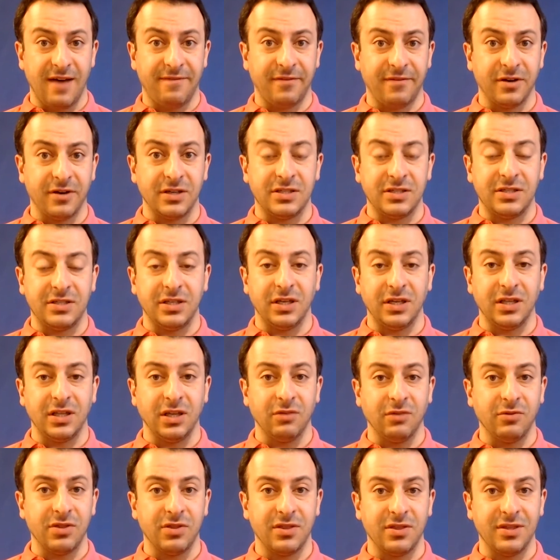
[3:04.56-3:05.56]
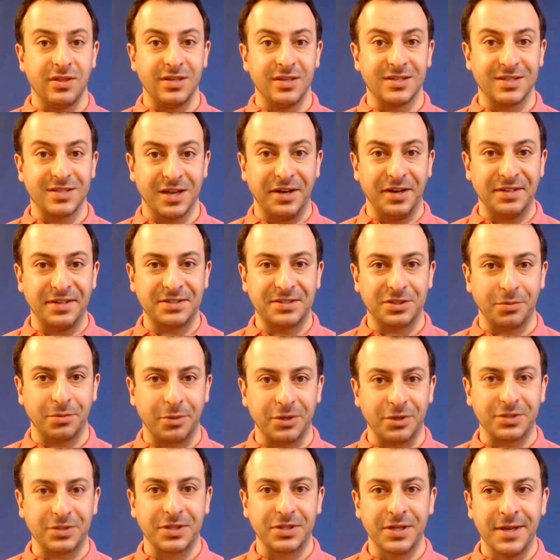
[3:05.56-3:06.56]
are dealing with these
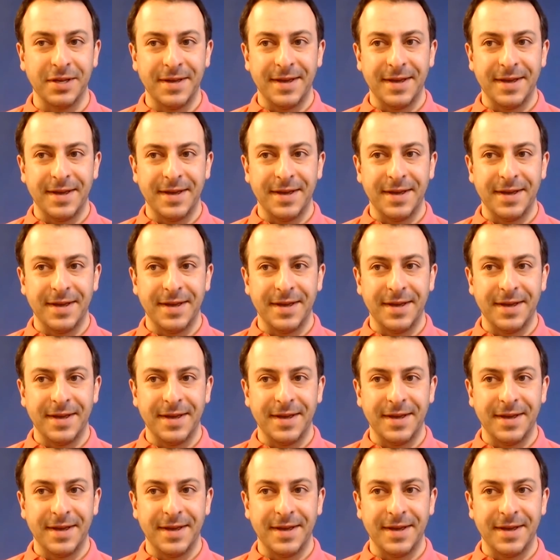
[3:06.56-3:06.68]
customers